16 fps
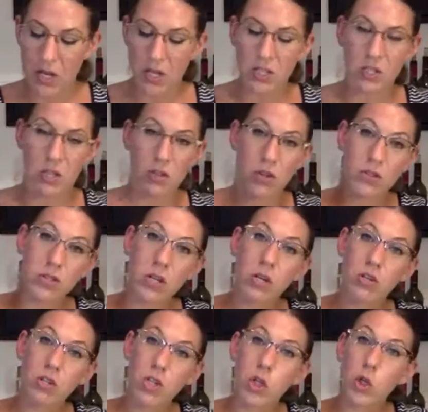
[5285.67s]
So those are
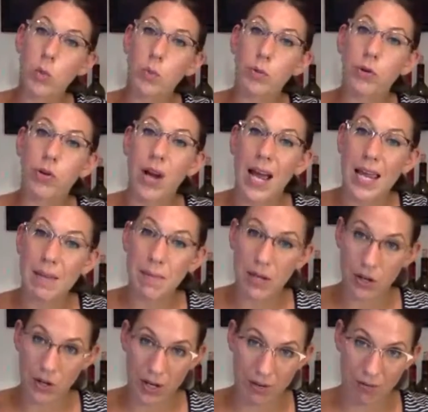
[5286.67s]
your 2
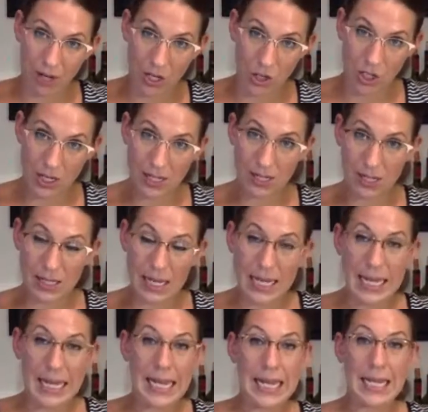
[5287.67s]
primary regions
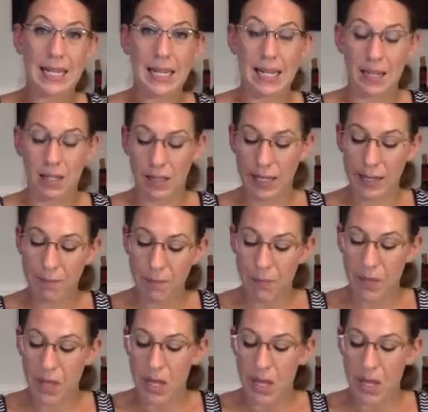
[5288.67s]
in Italy.